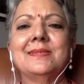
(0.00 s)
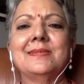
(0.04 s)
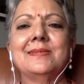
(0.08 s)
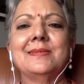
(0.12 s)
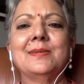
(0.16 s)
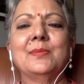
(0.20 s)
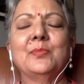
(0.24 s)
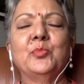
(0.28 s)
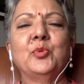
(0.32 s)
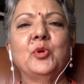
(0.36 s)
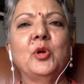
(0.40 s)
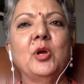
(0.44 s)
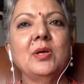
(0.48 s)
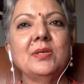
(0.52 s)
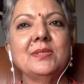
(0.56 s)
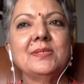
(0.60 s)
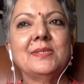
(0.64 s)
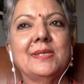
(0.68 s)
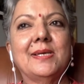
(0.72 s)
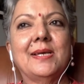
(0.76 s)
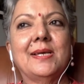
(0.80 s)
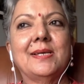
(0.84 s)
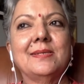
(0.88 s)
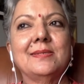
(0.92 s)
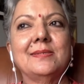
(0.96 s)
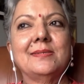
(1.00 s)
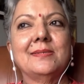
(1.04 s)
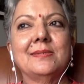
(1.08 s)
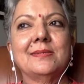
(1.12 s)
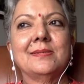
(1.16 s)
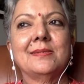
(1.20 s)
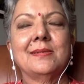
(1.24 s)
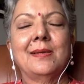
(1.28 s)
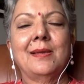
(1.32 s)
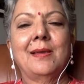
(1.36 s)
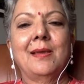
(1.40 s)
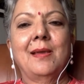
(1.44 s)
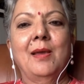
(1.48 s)
the process
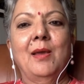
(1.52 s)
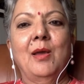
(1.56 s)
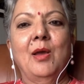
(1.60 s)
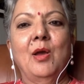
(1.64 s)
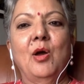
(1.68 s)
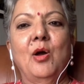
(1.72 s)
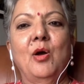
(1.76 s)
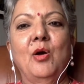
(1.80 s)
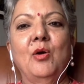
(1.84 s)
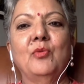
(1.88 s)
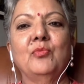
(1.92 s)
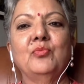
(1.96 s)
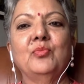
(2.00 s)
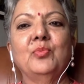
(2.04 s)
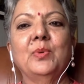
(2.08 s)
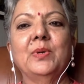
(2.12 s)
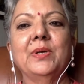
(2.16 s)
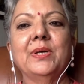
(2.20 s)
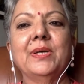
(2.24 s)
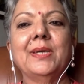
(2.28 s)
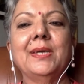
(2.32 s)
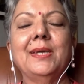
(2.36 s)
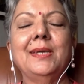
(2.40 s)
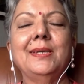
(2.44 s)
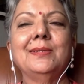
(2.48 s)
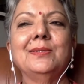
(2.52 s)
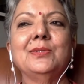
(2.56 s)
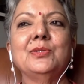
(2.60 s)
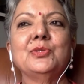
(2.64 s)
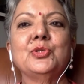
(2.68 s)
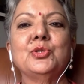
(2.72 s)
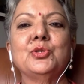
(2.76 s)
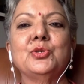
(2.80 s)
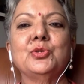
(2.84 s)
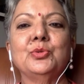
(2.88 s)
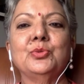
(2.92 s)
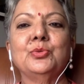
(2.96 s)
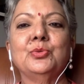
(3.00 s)
of working
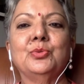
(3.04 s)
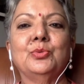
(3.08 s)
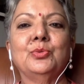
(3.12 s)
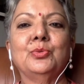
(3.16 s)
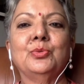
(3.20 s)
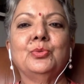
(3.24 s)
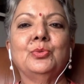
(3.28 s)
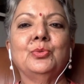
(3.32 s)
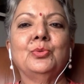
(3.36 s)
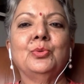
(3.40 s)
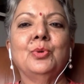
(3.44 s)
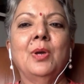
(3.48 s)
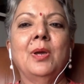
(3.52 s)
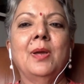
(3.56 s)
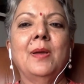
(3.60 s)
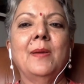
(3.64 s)
to